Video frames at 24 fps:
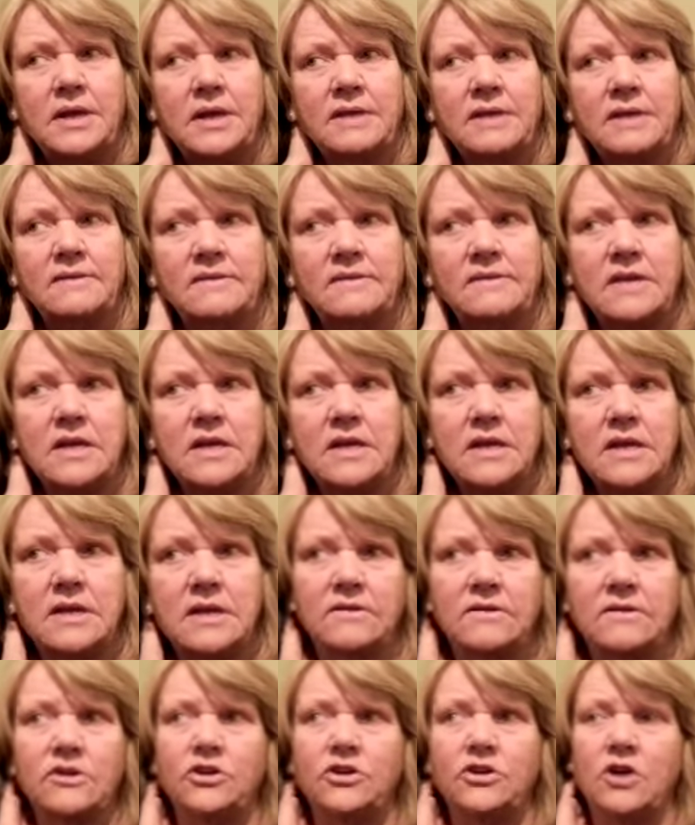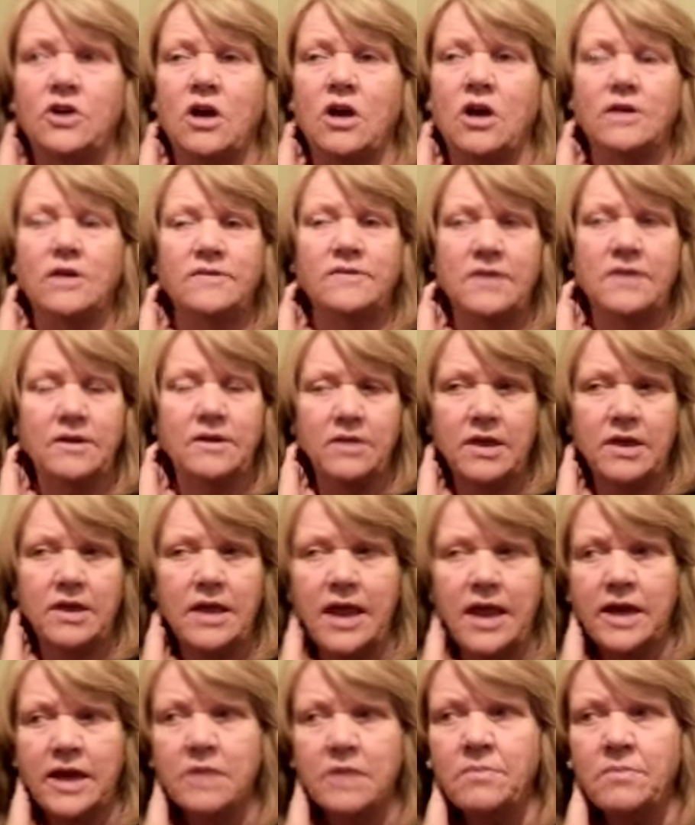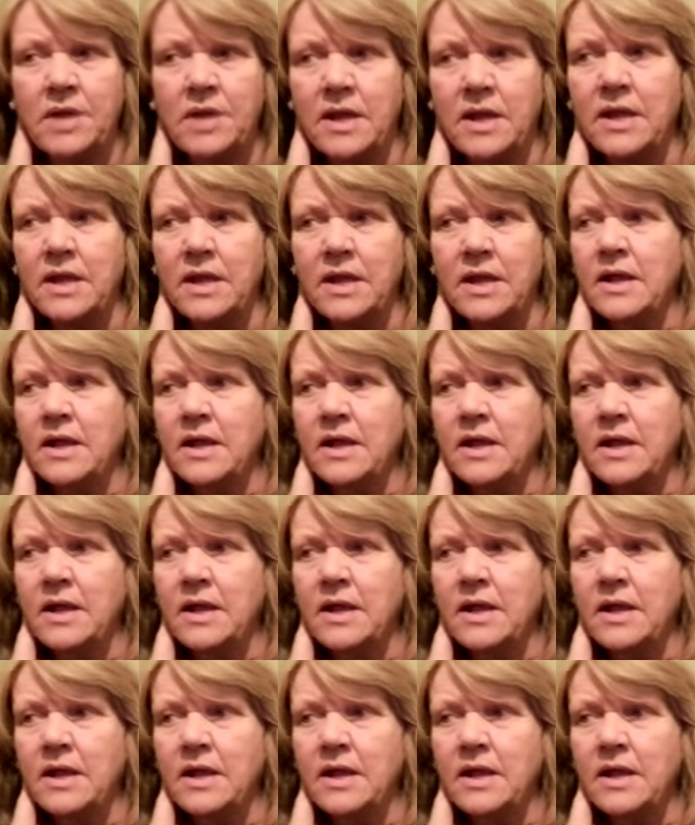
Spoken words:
can see it as a toxic enemy,